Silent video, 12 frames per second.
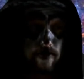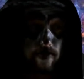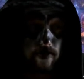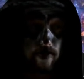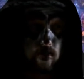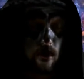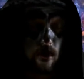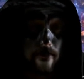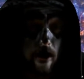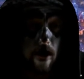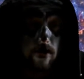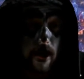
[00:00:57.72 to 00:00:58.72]
we're
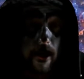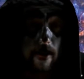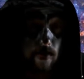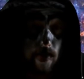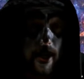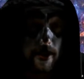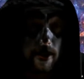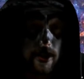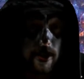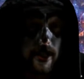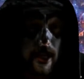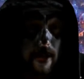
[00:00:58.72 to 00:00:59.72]
both
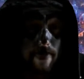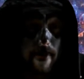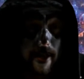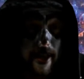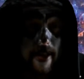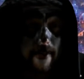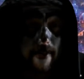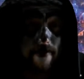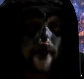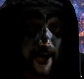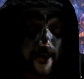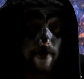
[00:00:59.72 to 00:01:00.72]
enriched deep in
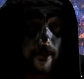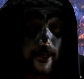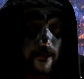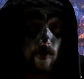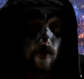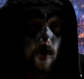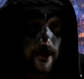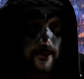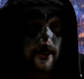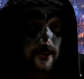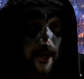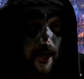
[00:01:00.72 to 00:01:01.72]
family and what
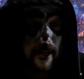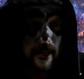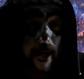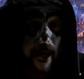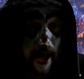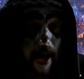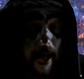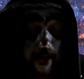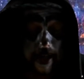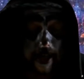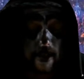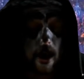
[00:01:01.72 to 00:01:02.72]
it's like. And I
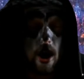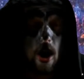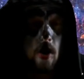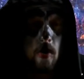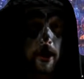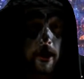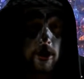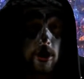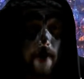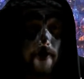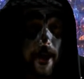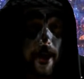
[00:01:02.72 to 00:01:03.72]
guess we're going to
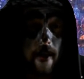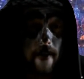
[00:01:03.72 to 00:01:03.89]
start that off